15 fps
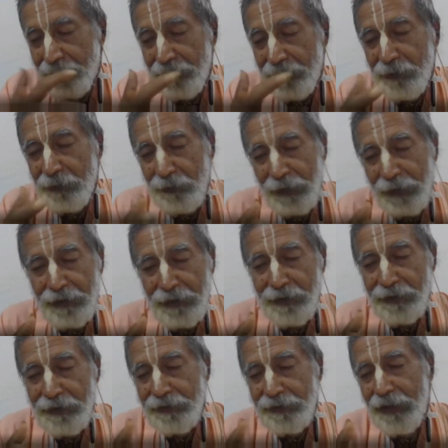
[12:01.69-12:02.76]
know,
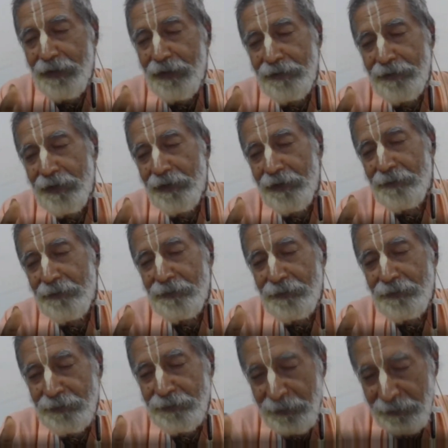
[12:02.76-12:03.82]
money, selling their
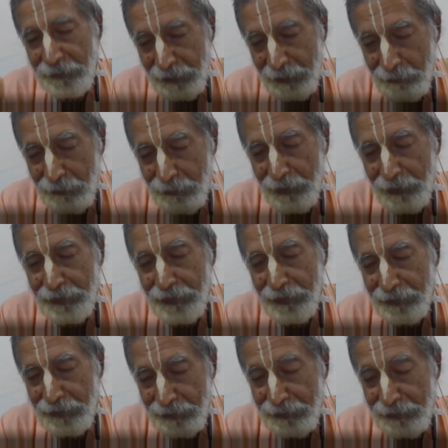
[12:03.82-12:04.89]
body.
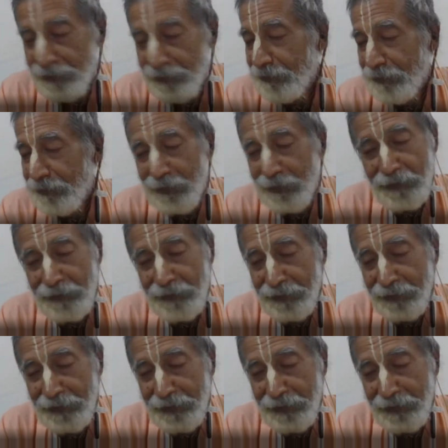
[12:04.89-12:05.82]
Now, this is one.